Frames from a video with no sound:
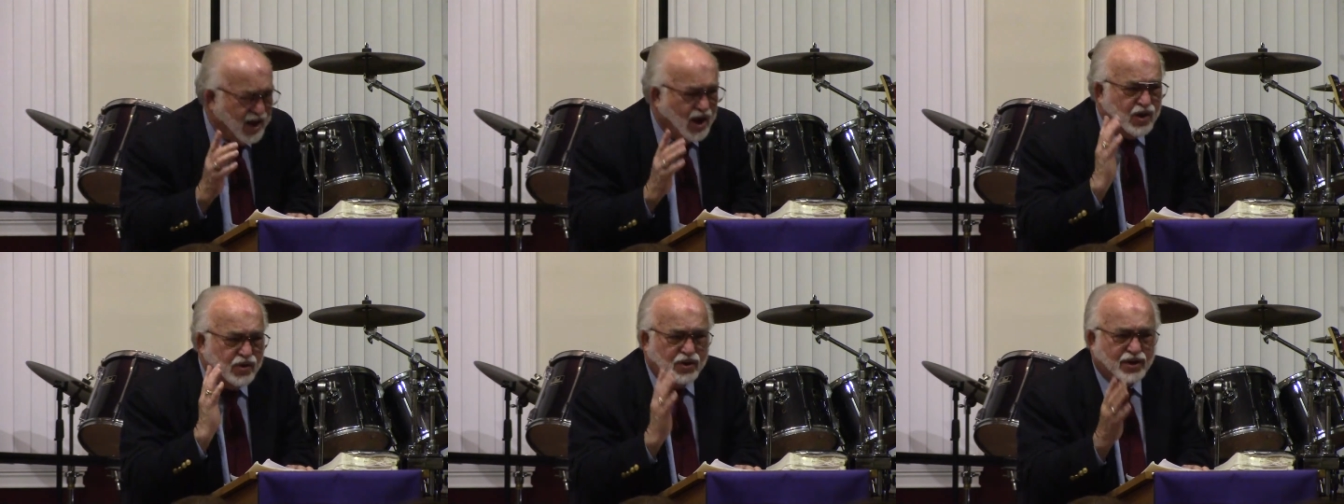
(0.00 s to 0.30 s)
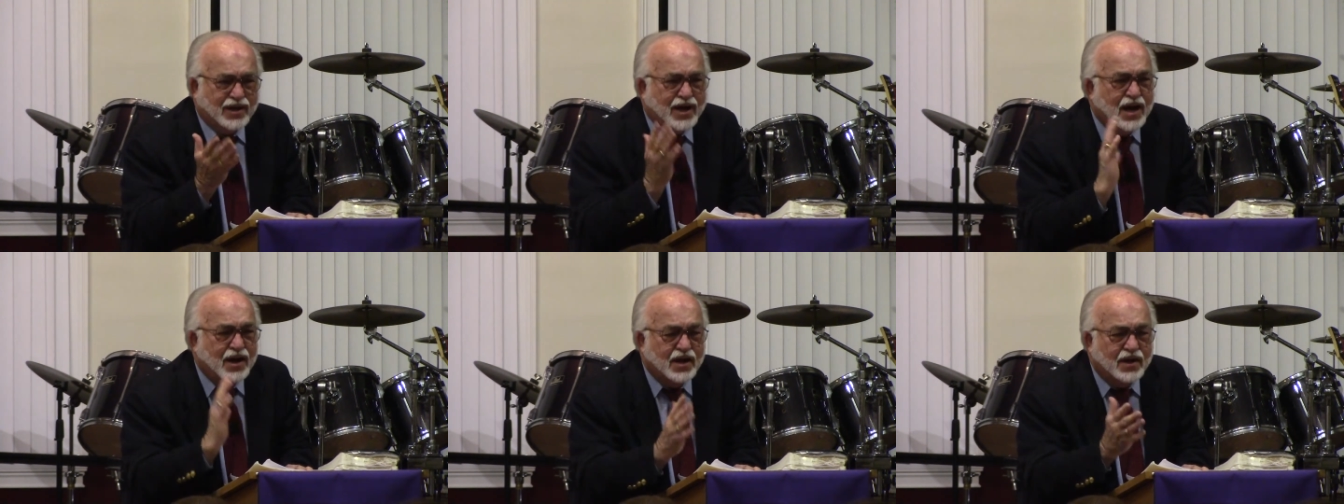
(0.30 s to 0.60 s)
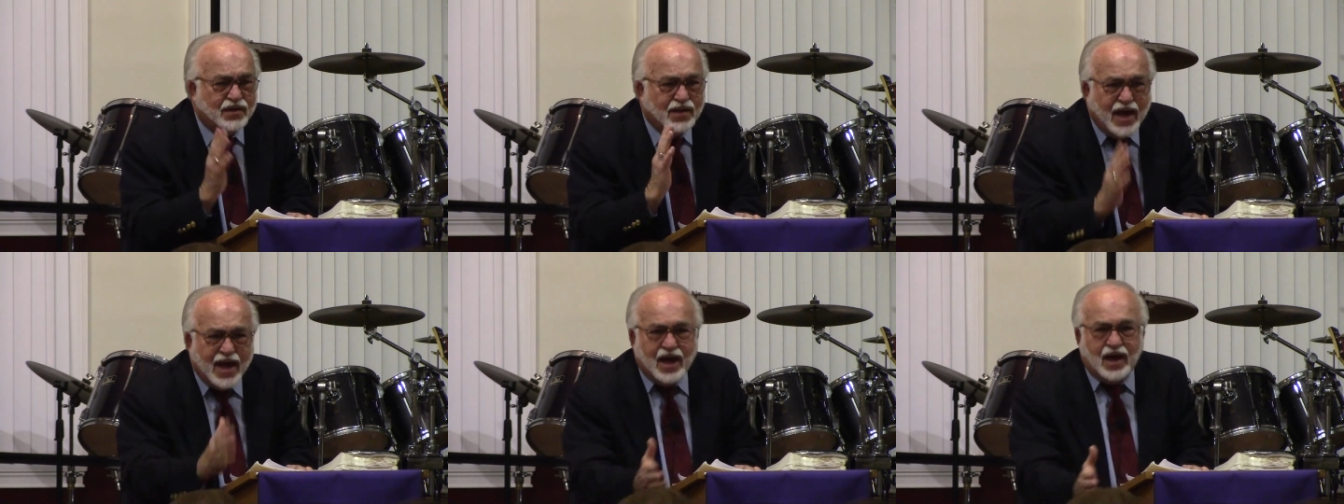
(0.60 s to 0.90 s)
Are you
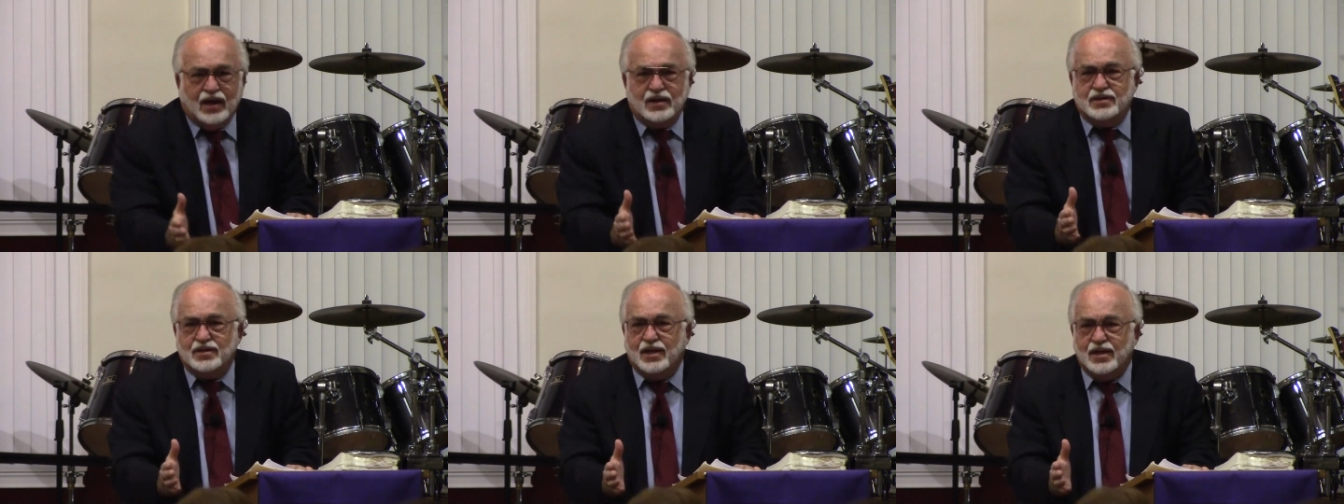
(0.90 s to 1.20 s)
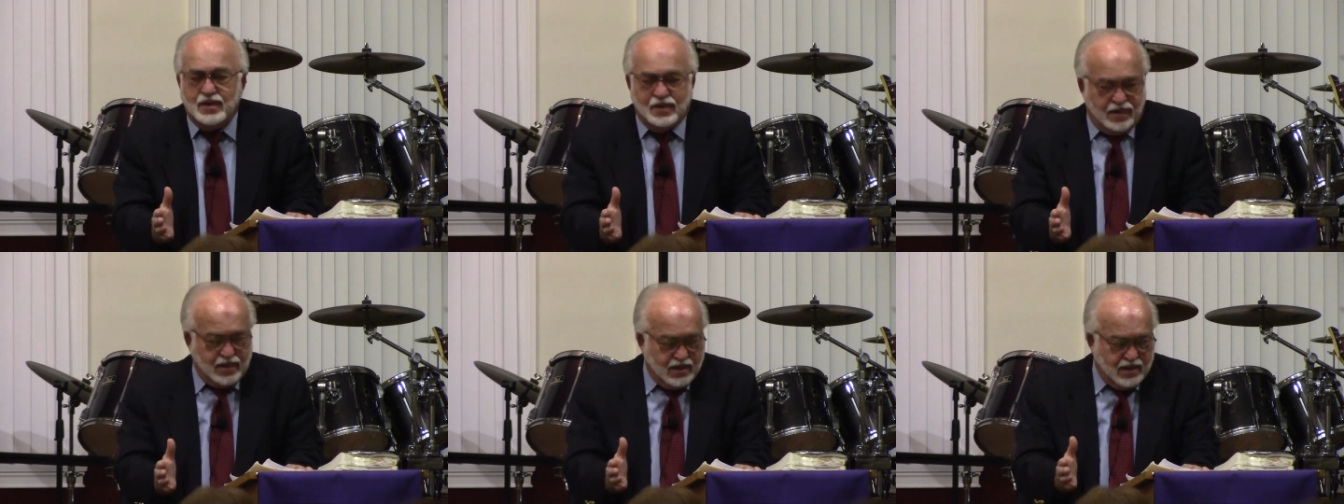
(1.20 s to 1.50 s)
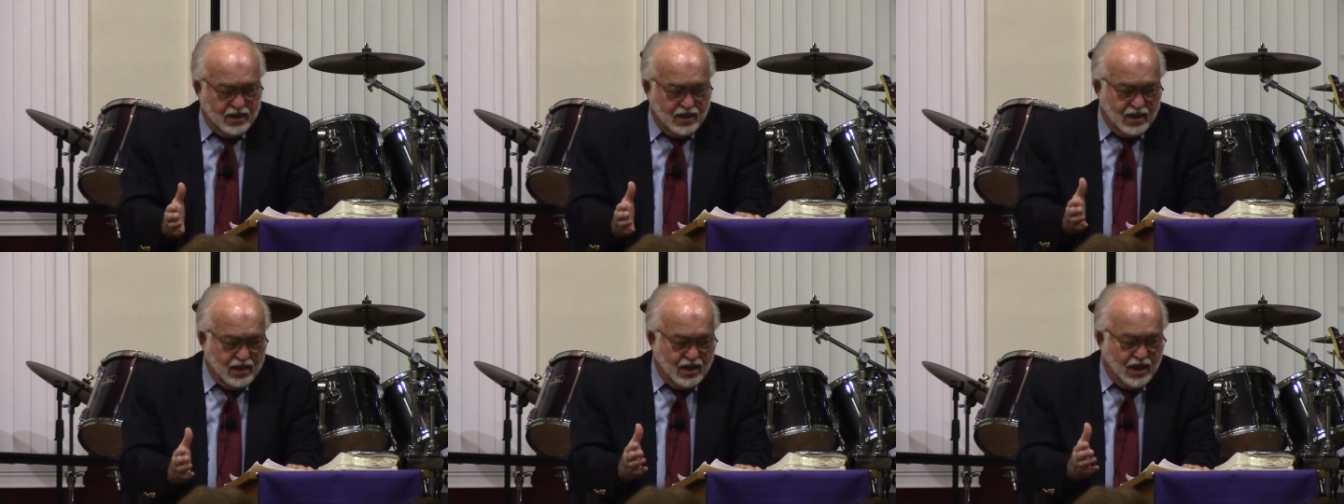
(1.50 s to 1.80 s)
getting
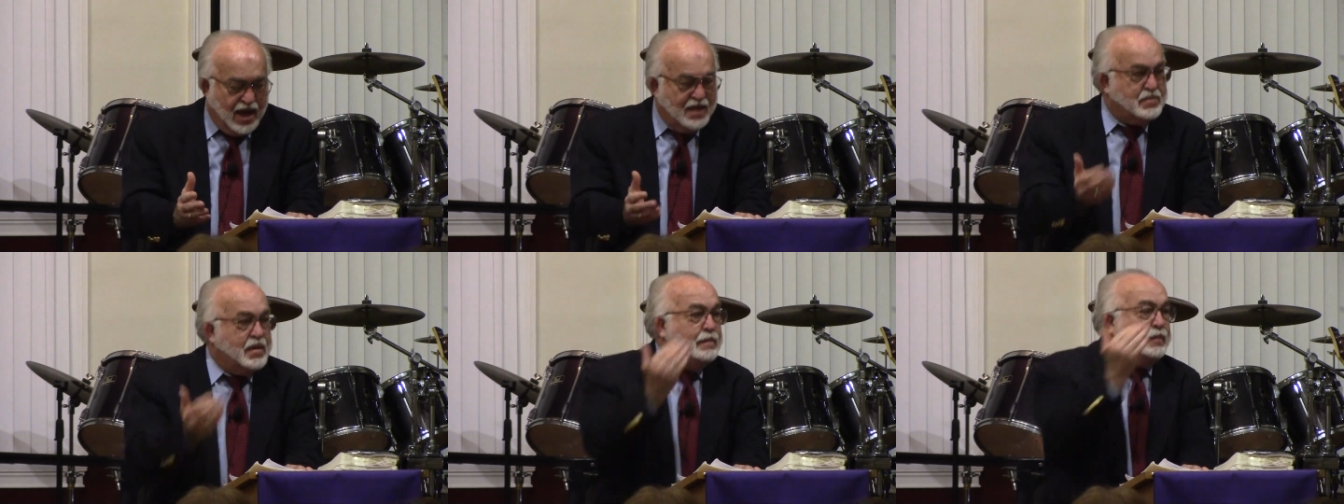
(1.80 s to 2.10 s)
that? I'm